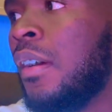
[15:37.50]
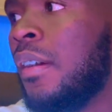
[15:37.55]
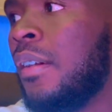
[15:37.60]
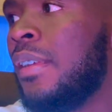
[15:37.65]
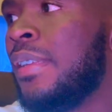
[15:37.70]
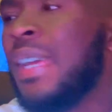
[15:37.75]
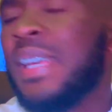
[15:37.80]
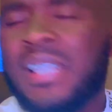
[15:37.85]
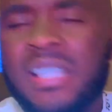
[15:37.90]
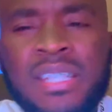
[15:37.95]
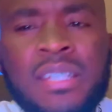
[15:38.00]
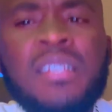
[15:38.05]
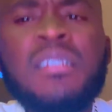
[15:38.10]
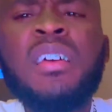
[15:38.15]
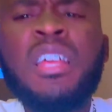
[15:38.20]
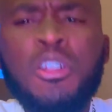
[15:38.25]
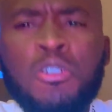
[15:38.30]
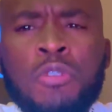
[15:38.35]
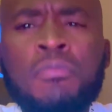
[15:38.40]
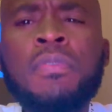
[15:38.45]
Yes,
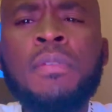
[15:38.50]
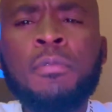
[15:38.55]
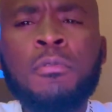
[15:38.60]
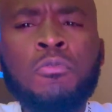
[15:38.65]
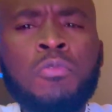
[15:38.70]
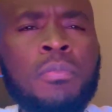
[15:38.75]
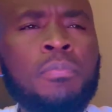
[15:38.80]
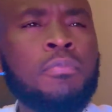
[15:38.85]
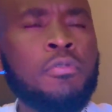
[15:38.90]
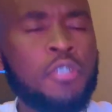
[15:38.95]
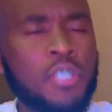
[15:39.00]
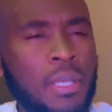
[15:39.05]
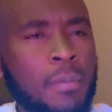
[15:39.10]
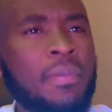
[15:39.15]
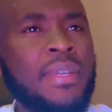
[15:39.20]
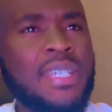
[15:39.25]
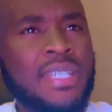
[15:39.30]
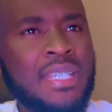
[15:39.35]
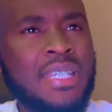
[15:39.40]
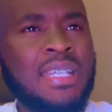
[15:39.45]
a lot of people will push up
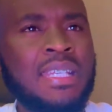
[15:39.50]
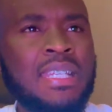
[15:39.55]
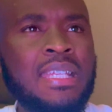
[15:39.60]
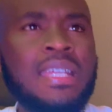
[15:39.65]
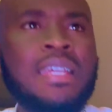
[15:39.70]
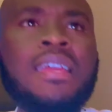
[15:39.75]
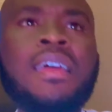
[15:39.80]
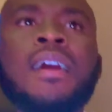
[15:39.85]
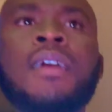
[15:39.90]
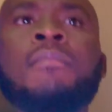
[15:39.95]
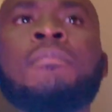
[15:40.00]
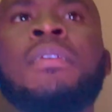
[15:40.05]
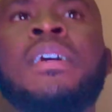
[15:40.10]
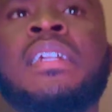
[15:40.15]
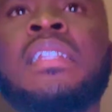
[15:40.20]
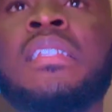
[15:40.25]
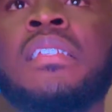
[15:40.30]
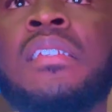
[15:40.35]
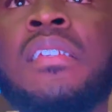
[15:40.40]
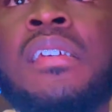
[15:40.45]
passion,
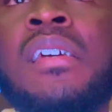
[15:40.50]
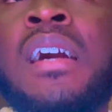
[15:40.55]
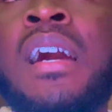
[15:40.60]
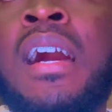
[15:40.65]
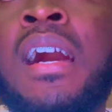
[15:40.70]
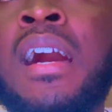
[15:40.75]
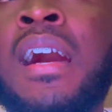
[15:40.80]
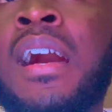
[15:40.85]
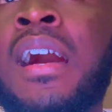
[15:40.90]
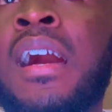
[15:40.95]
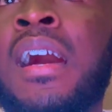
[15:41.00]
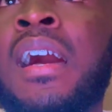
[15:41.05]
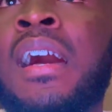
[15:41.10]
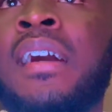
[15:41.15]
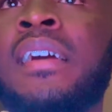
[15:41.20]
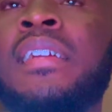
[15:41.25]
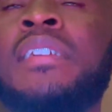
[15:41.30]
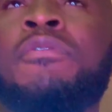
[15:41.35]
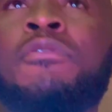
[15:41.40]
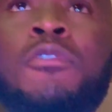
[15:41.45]
but
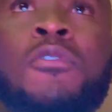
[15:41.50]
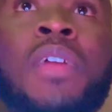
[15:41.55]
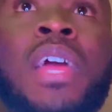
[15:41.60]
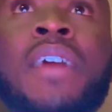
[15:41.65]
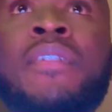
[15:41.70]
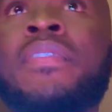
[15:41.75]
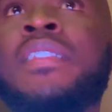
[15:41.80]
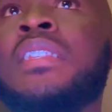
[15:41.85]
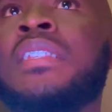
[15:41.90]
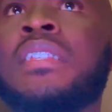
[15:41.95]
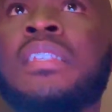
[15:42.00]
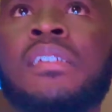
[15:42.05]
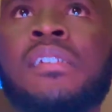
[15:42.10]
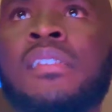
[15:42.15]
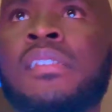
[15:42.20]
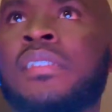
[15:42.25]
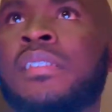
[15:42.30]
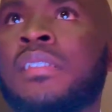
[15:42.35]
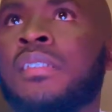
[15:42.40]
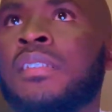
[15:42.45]
if you have the
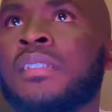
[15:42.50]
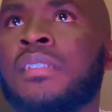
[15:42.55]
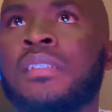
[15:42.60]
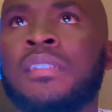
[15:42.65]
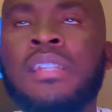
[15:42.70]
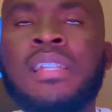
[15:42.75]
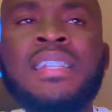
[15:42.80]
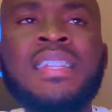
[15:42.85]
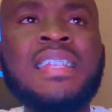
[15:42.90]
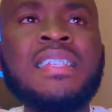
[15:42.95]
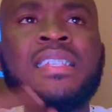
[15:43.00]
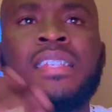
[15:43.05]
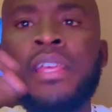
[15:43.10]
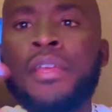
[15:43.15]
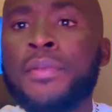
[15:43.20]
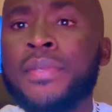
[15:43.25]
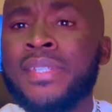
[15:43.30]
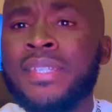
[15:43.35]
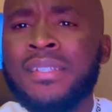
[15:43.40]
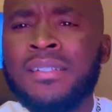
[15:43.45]
skills, the
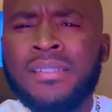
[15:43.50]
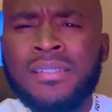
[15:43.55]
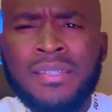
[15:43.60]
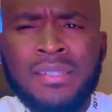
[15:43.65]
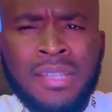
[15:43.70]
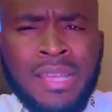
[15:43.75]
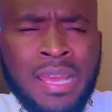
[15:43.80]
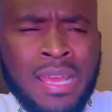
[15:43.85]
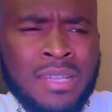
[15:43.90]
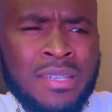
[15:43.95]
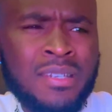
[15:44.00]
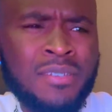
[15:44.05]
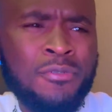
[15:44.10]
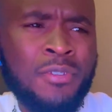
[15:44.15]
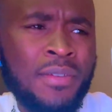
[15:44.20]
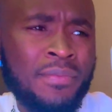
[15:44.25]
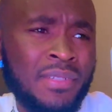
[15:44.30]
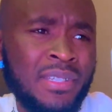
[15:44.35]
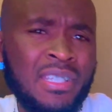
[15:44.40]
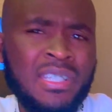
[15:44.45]
necessary skill set, you
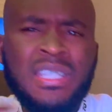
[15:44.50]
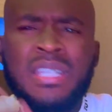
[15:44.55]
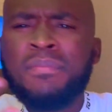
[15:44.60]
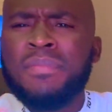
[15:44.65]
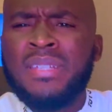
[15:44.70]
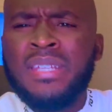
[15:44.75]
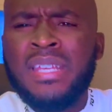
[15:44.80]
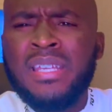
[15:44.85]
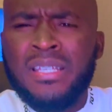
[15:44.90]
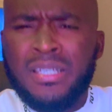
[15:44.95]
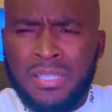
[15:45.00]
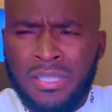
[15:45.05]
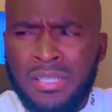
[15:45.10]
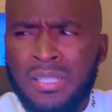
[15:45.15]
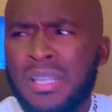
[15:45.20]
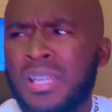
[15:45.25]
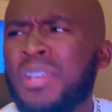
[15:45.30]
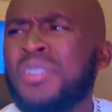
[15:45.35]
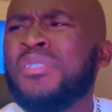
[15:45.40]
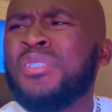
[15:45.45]
have the determination,
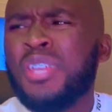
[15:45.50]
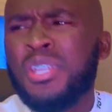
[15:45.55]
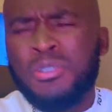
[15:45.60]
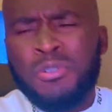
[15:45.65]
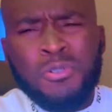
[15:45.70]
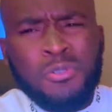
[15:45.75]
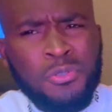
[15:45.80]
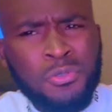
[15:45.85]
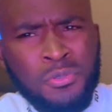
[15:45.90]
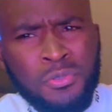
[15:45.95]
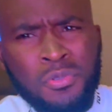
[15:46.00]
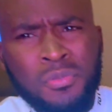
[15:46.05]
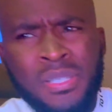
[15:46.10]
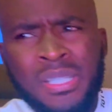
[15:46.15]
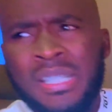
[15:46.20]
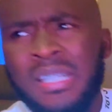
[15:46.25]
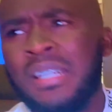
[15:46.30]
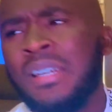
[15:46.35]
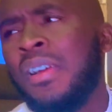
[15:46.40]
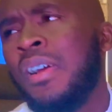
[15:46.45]
you can also do it.